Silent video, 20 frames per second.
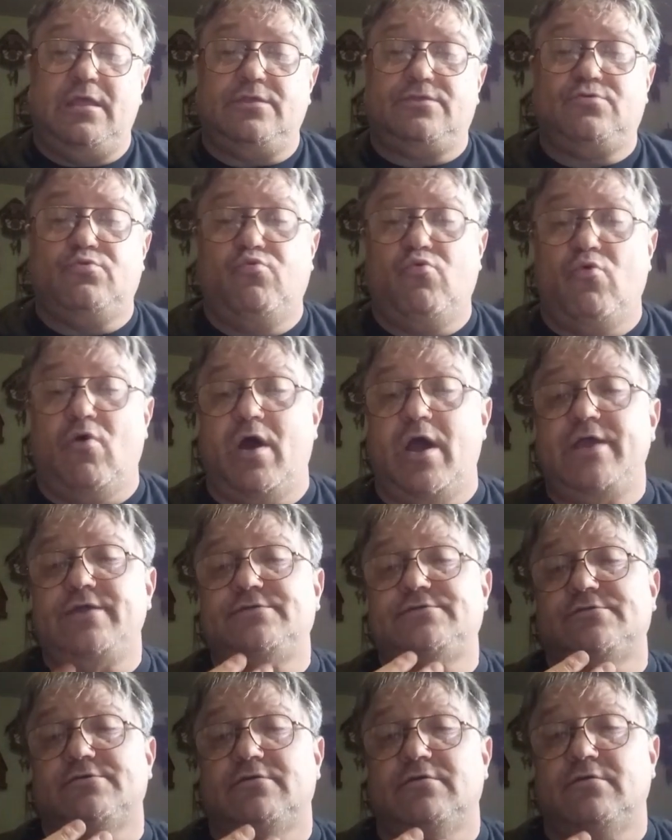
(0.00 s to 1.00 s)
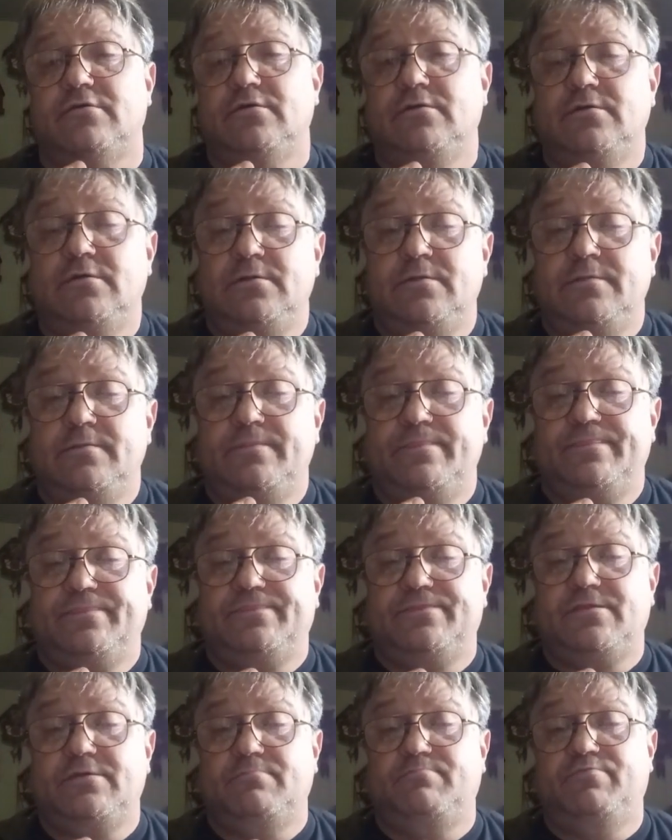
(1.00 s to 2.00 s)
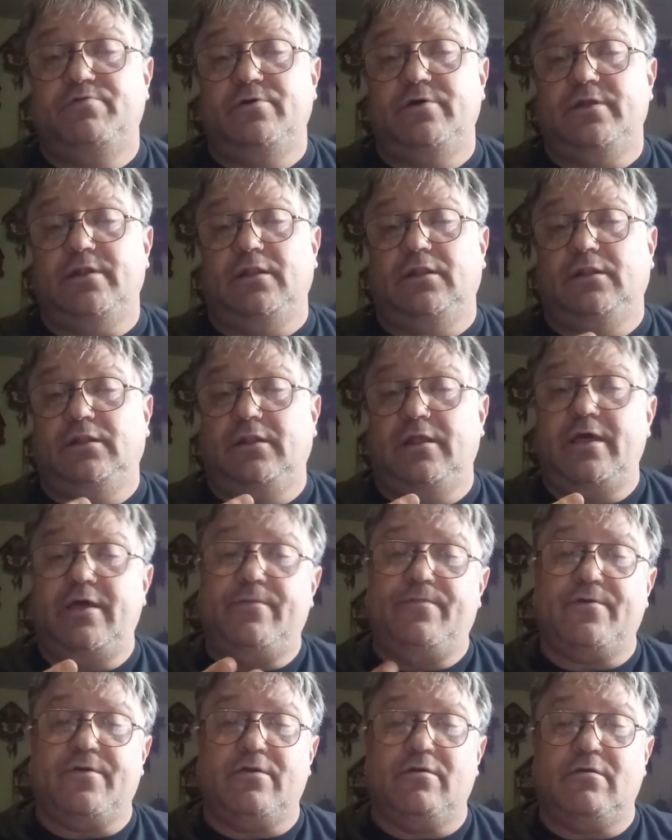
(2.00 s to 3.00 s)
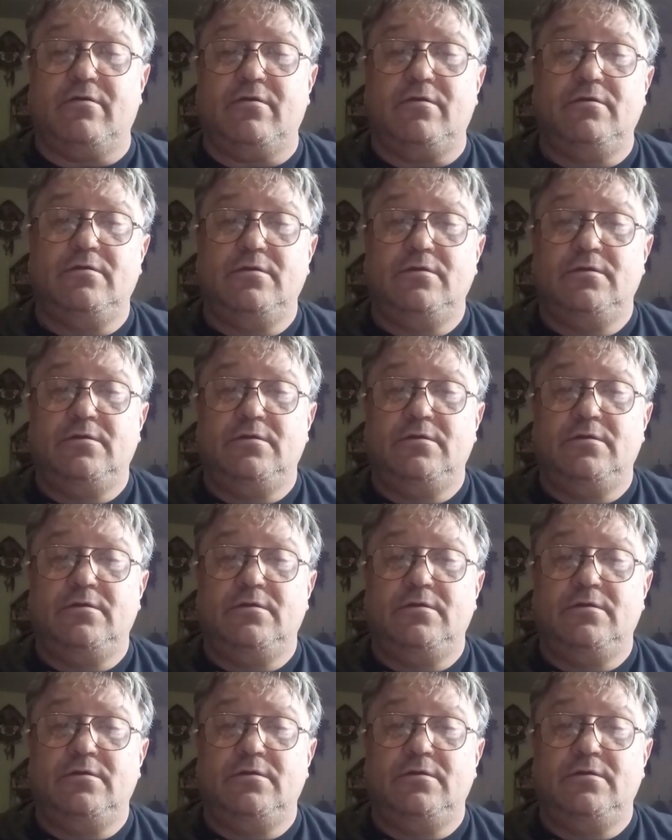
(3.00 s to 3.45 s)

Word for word: it's wiser to put leather